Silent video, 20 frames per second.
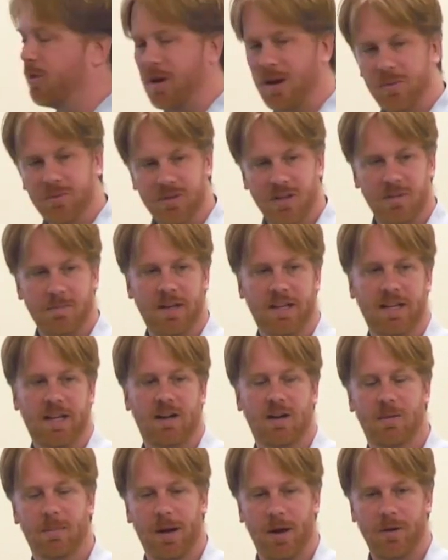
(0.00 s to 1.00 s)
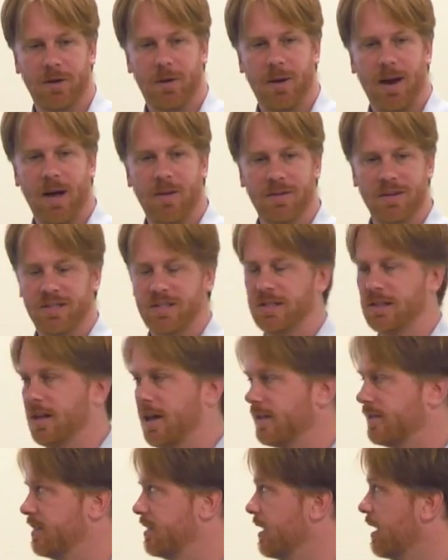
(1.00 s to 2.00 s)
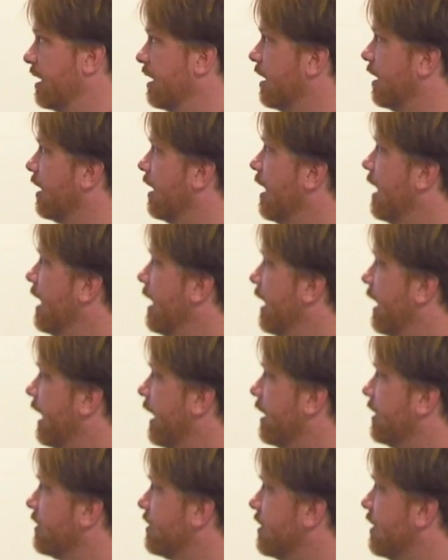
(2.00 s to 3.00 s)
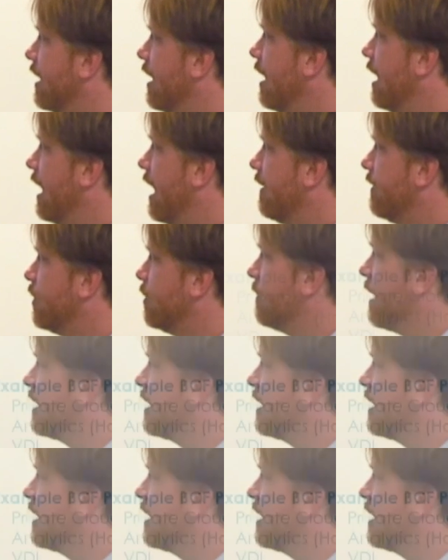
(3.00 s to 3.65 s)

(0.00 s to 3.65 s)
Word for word: point I was going to make here about you know, how this slots in is if you